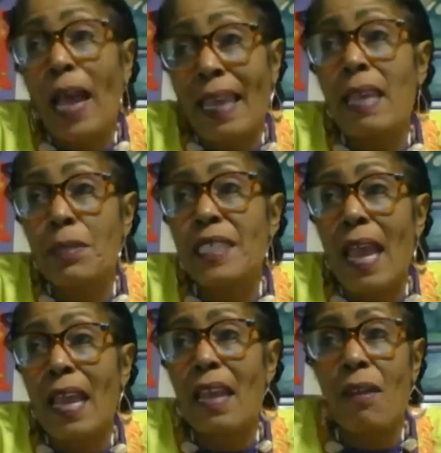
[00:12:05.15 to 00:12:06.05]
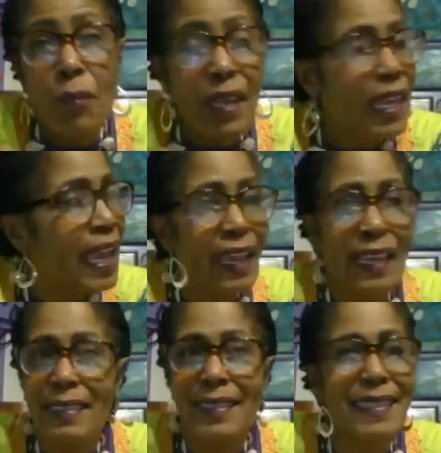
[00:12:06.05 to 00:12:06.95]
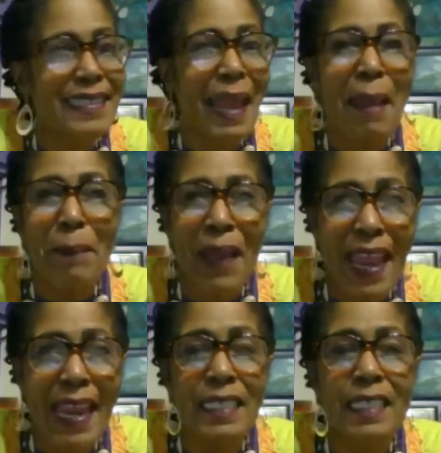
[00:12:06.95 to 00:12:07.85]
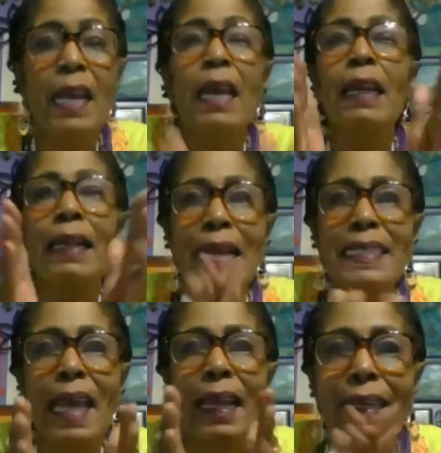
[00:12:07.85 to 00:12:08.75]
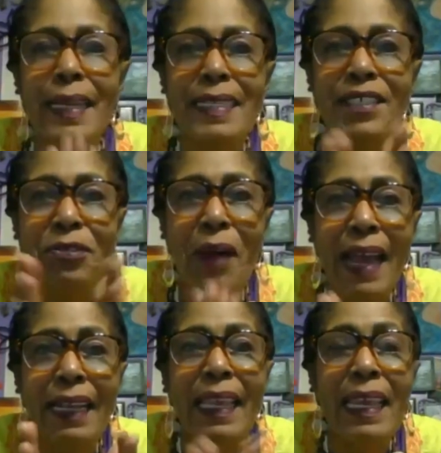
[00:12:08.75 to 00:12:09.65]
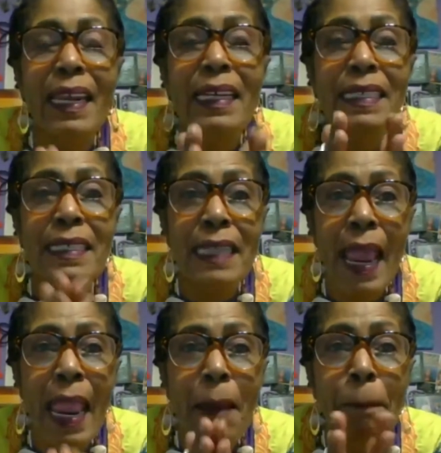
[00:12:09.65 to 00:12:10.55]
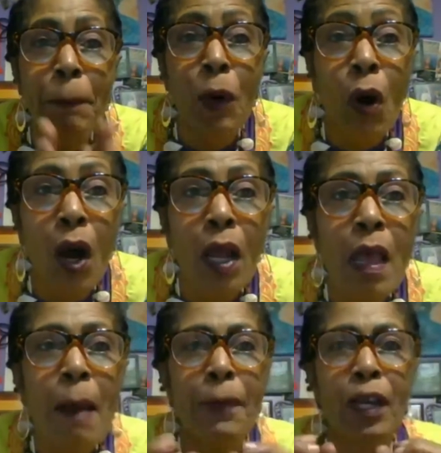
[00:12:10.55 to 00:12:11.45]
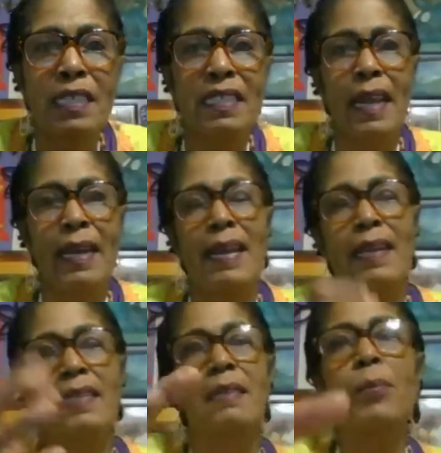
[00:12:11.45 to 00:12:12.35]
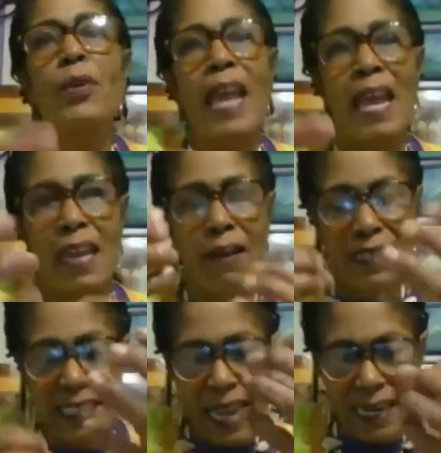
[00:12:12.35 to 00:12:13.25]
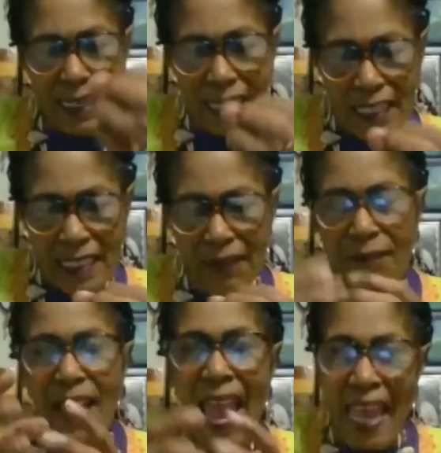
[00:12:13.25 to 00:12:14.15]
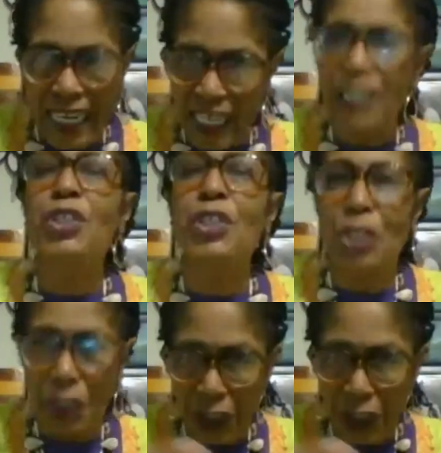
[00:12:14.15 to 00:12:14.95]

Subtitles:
I keep saying, if we can't get to the same page, let's at least try to get in the same book, because then that doesn't put any of us at a disadvantage